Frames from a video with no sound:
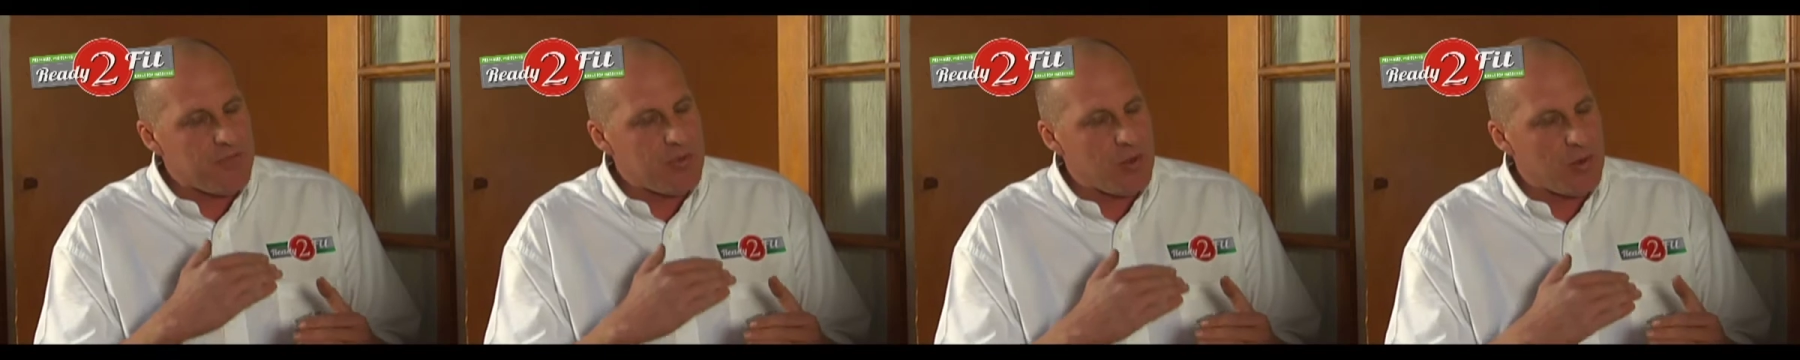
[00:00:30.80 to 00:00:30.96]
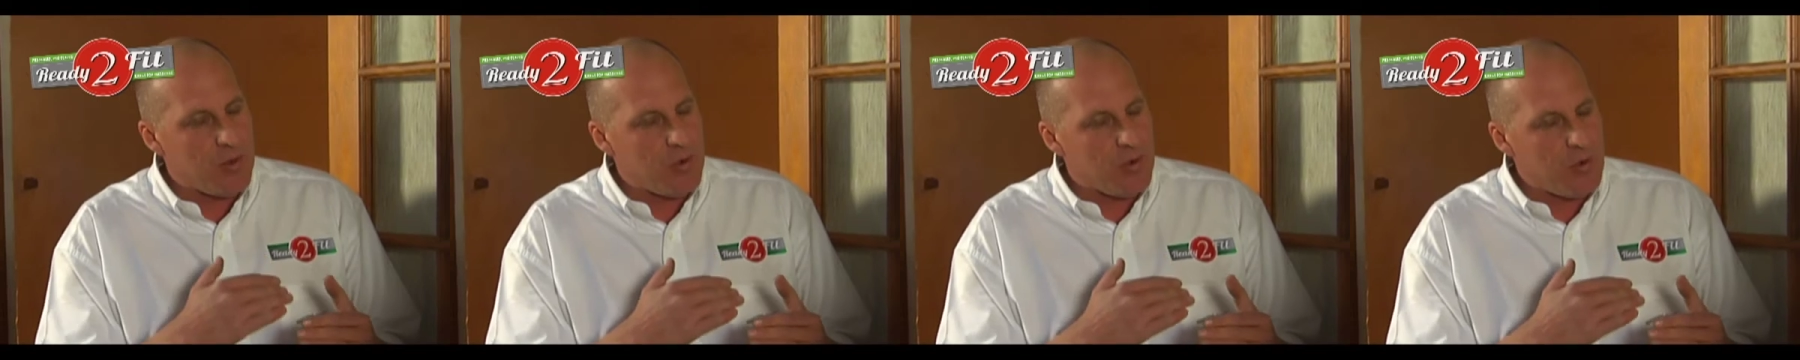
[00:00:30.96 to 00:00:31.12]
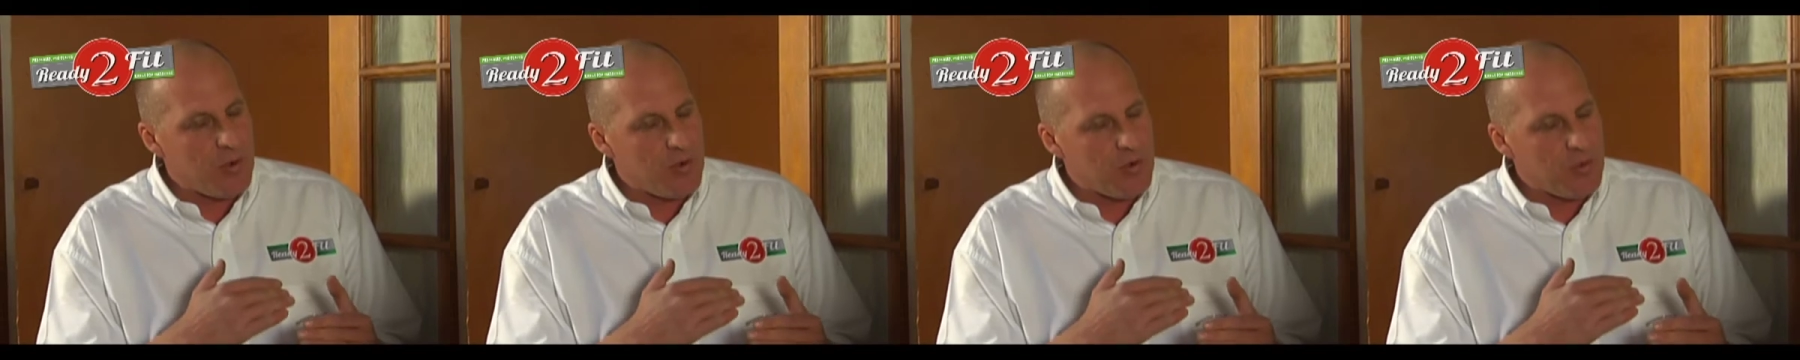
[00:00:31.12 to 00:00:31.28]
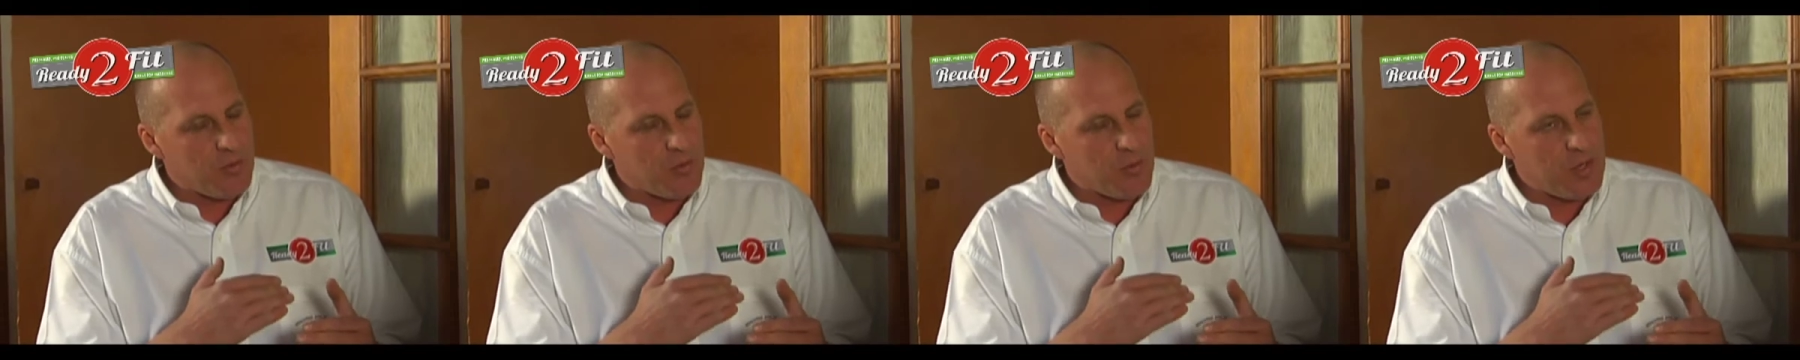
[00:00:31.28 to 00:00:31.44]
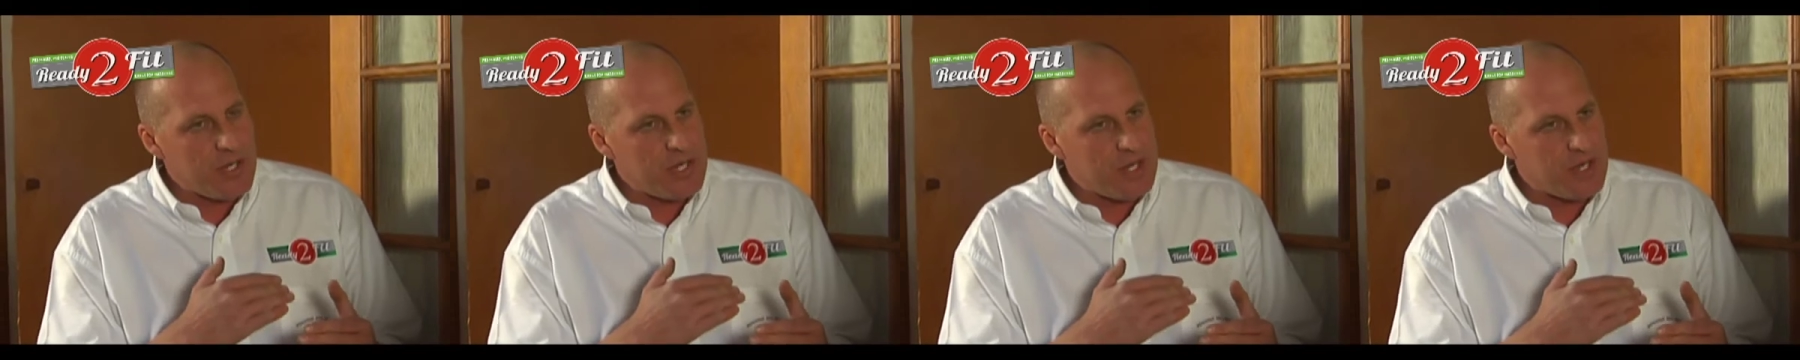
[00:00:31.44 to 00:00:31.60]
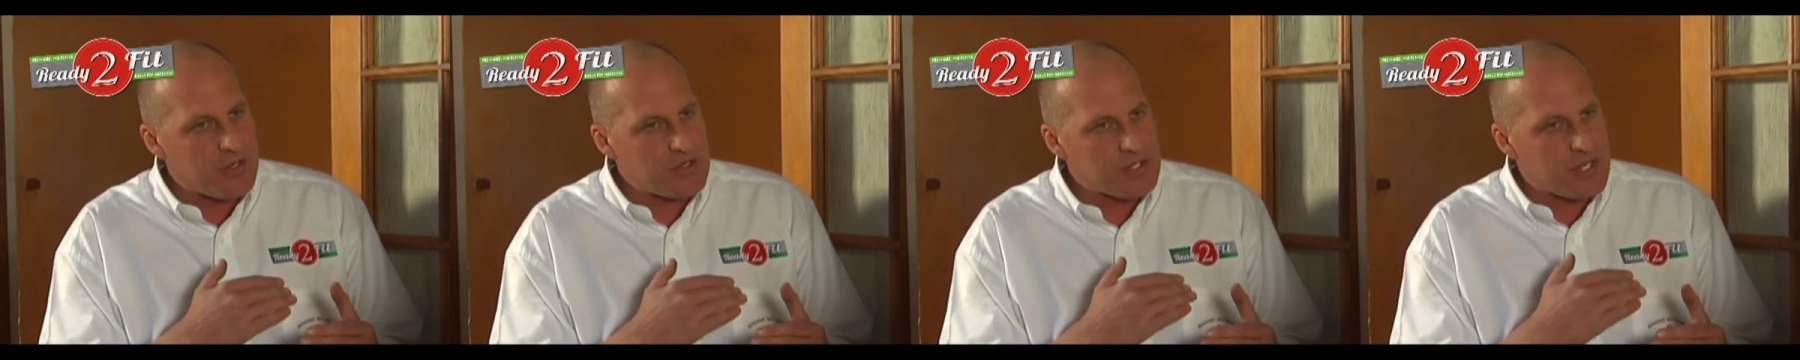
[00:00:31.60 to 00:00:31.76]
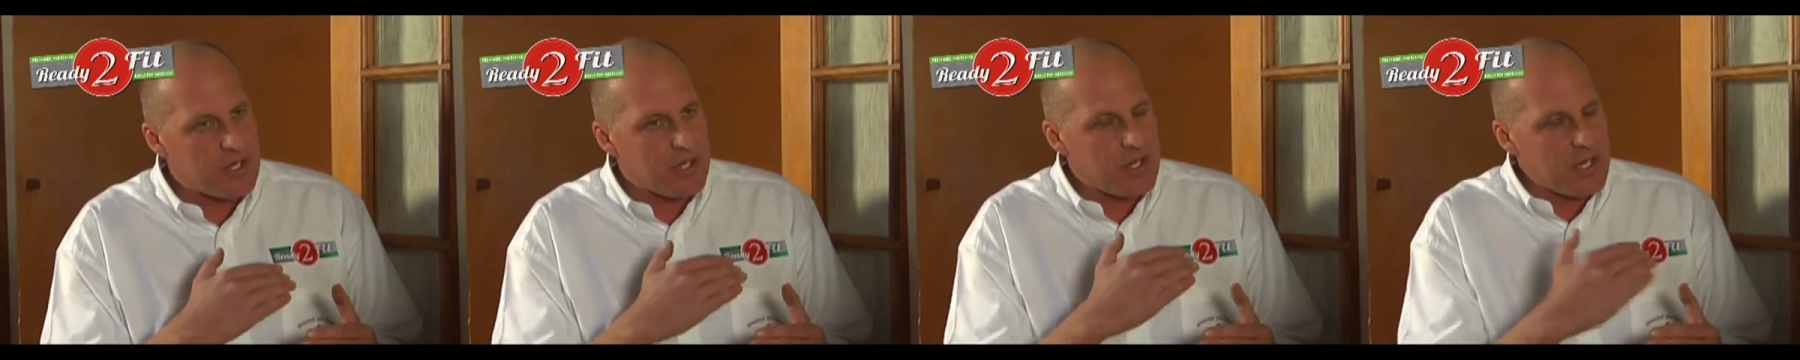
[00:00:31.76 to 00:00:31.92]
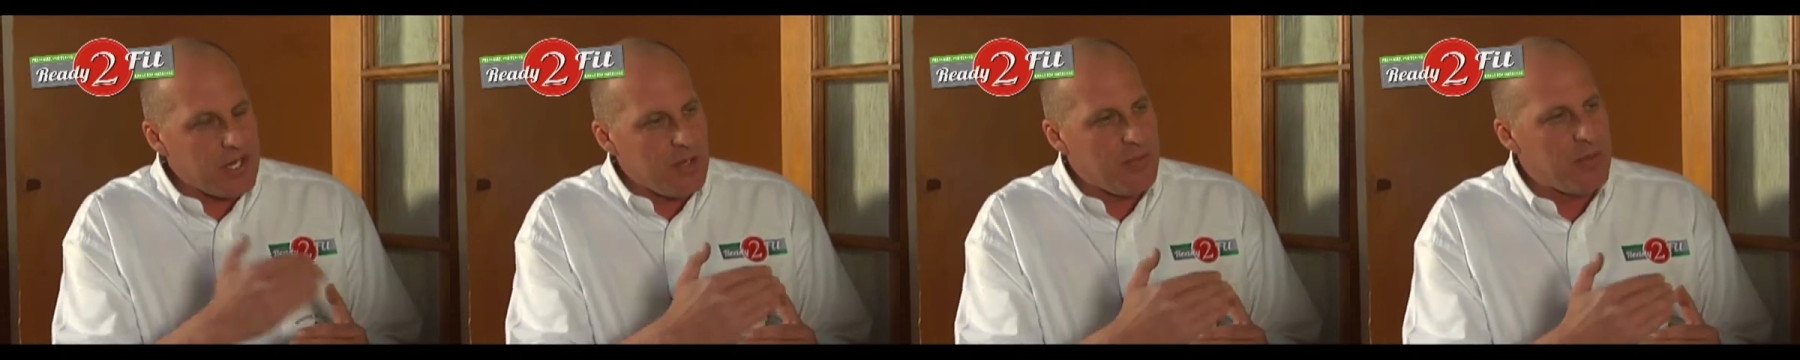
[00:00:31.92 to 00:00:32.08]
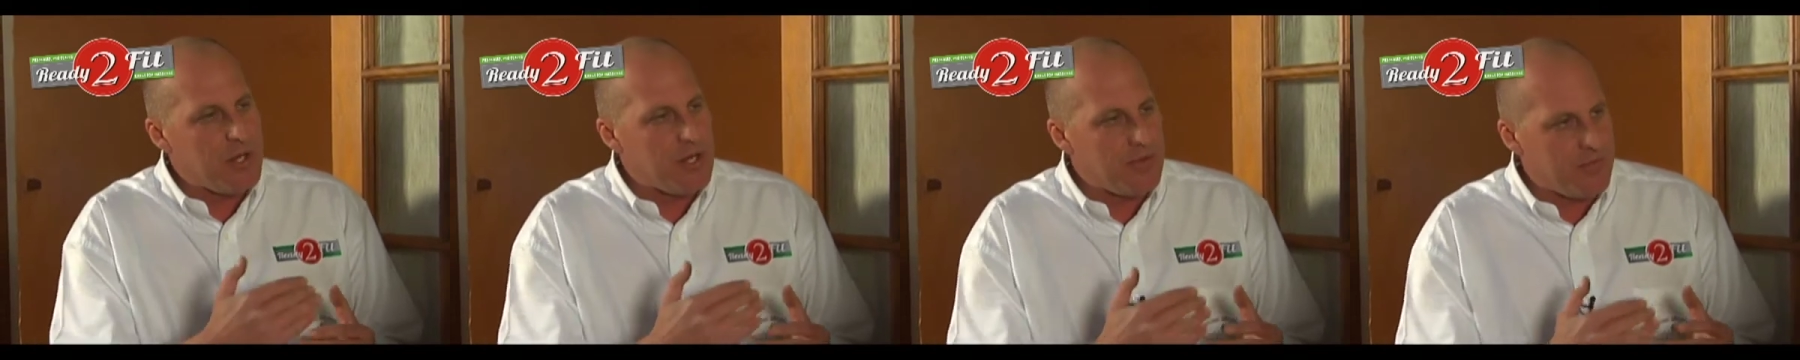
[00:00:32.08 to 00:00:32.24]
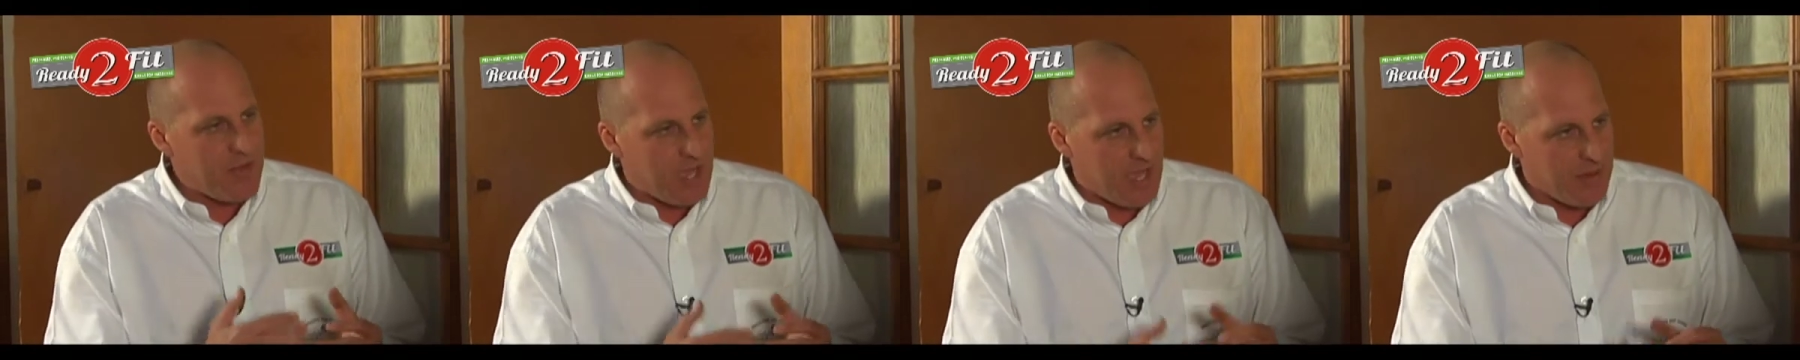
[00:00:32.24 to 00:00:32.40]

your windows a little bit of an